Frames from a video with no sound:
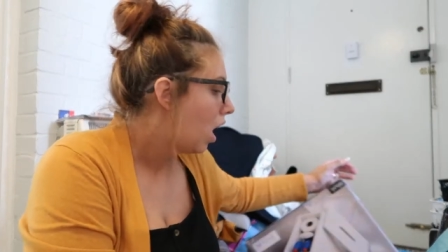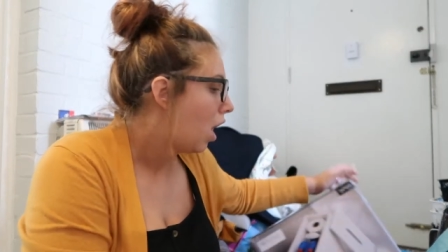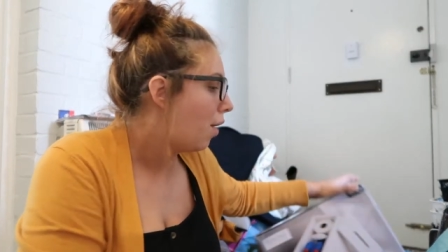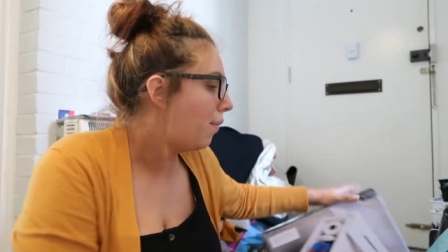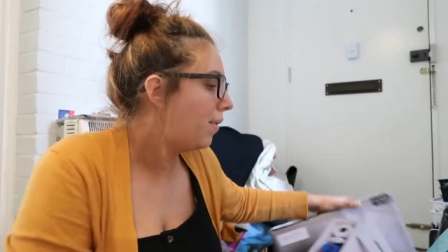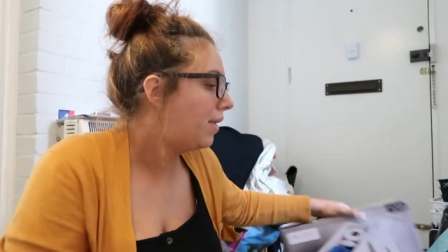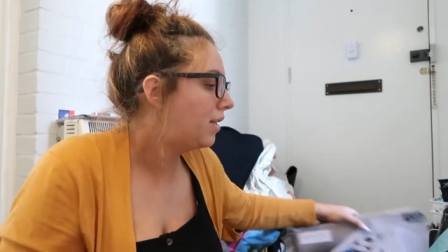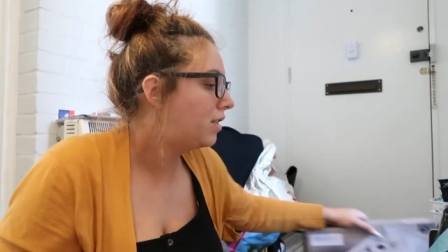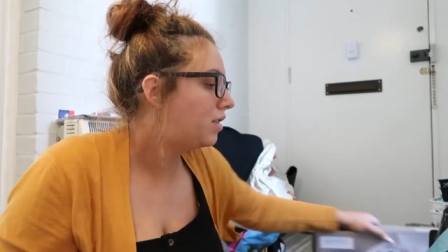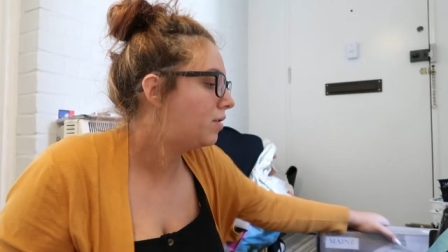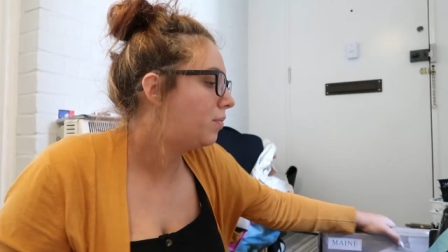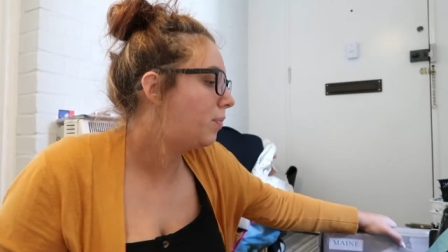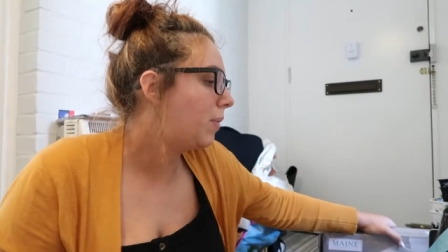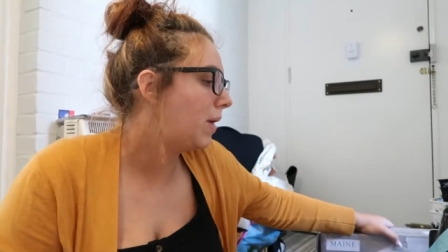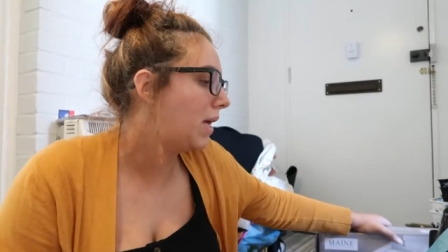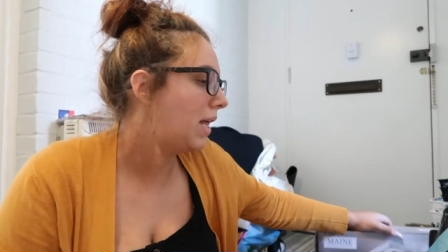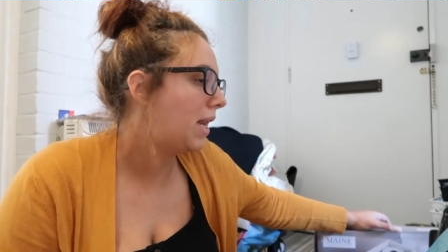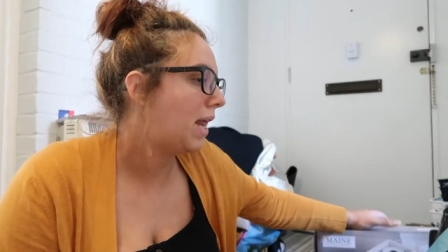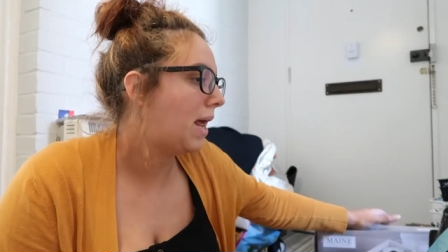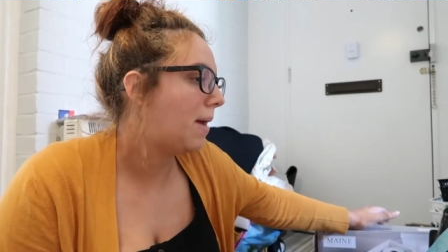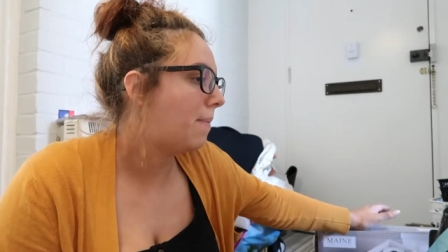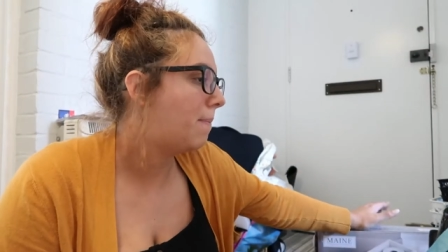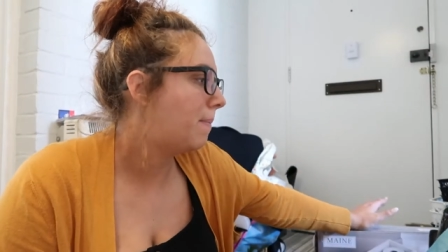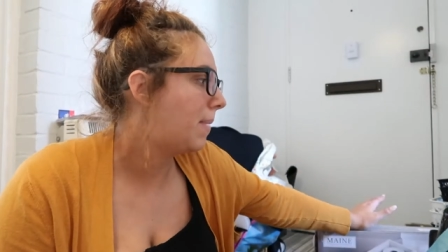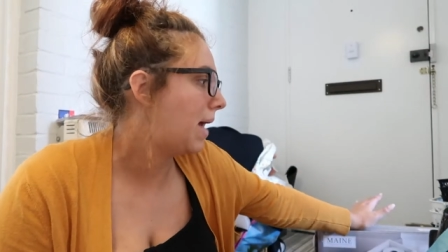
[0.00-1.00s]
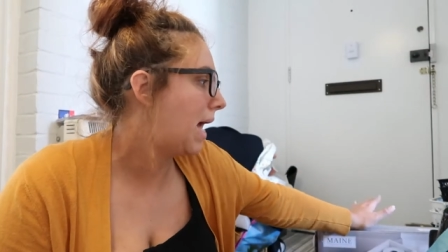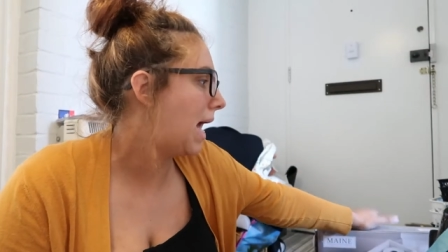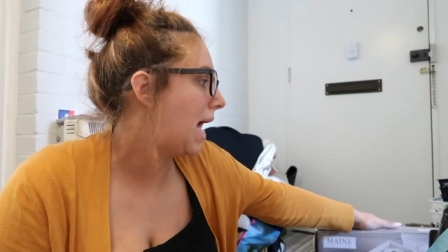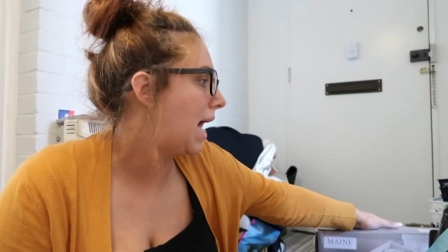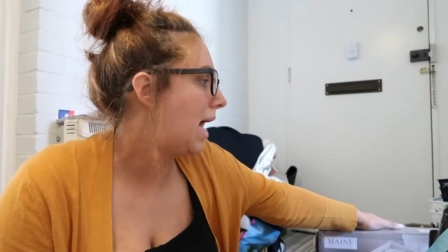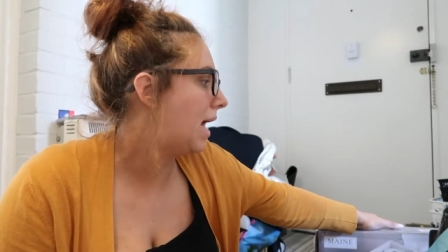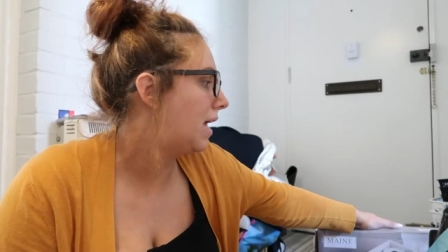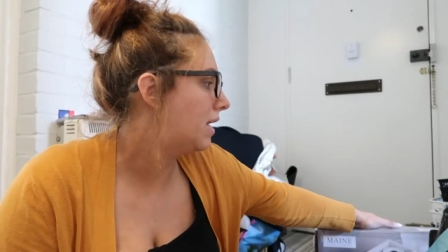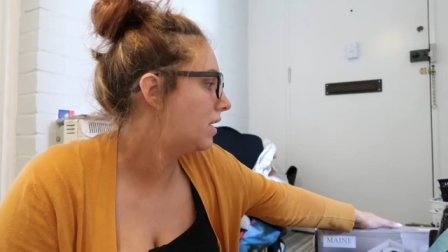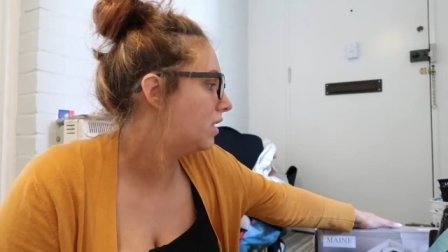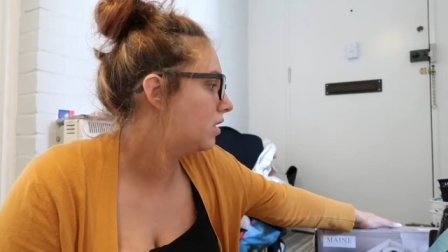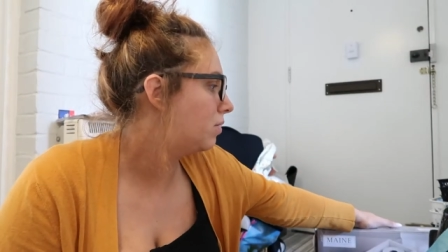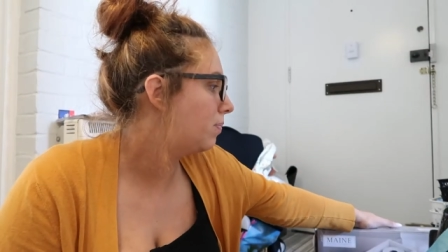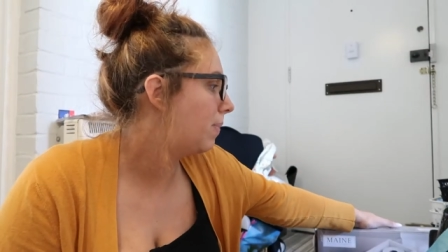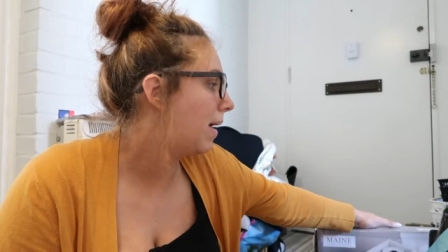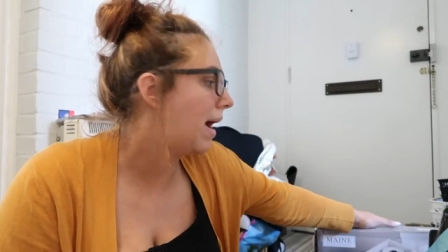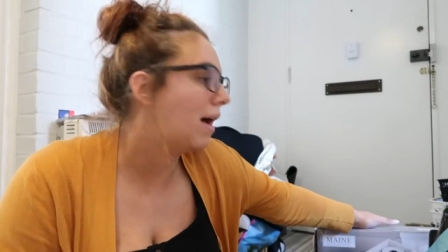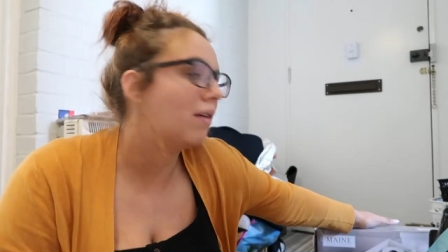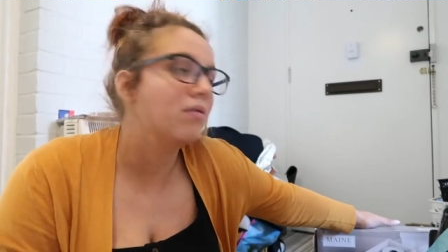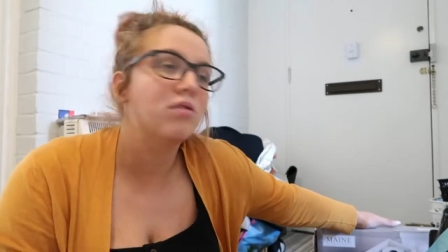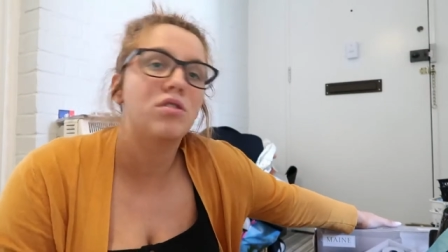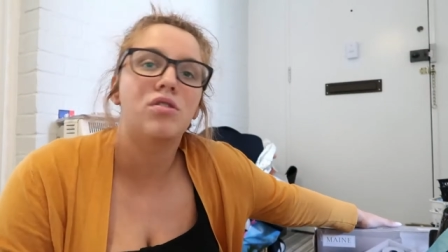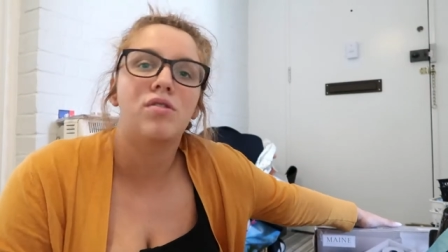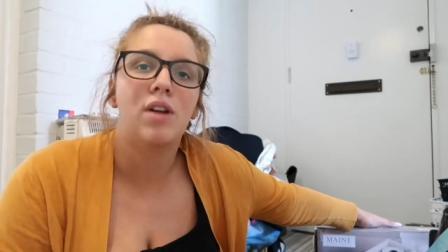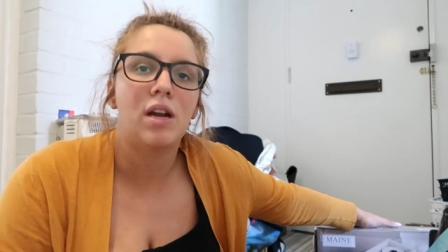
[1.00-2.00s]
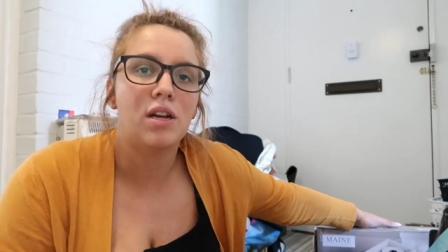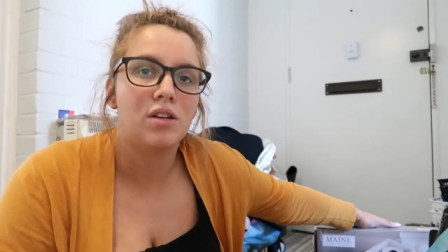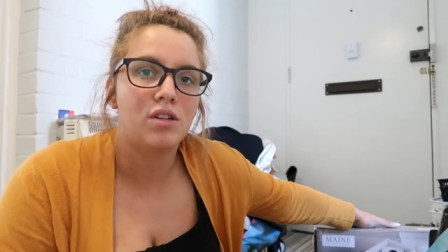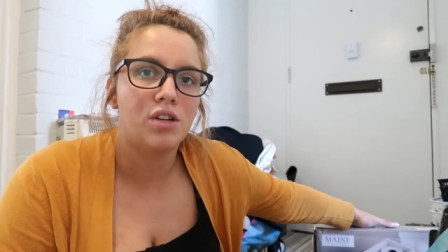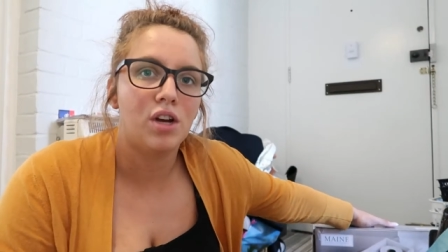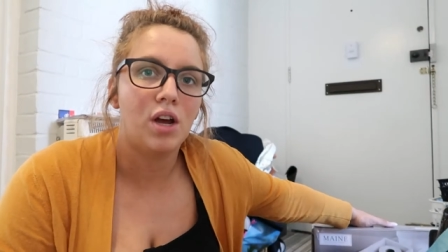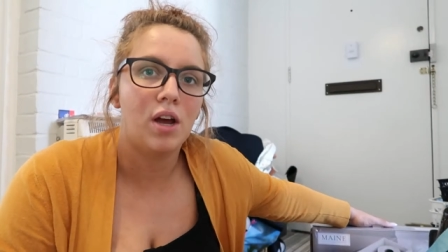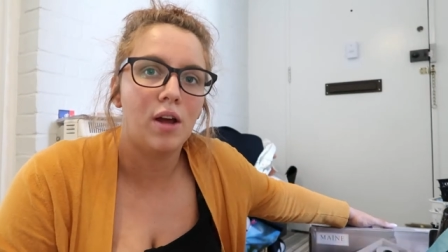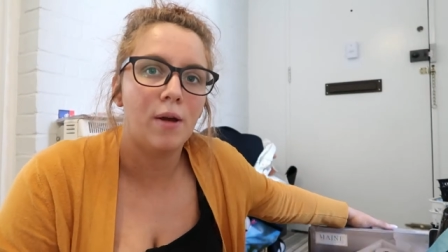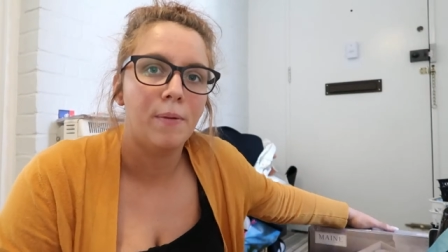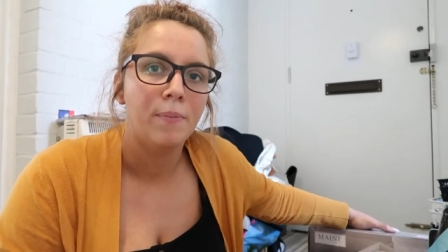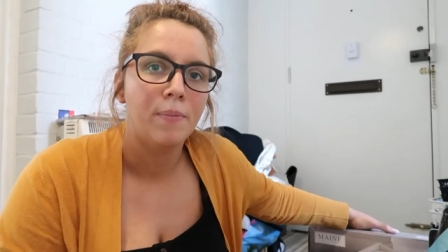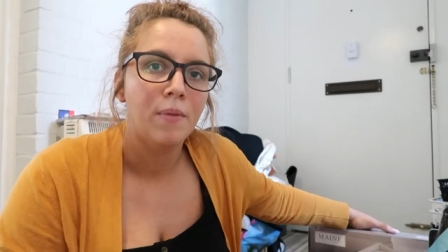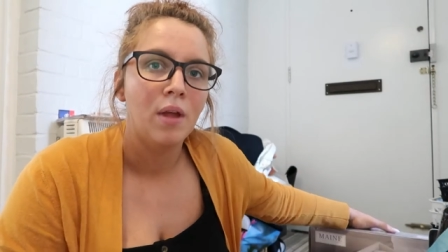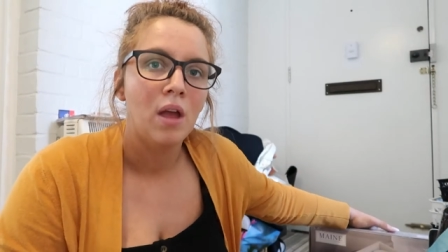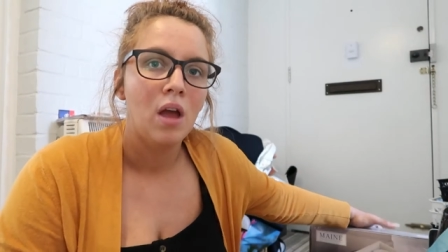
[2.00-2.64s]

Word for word: I went to B&M and Poundstretcher.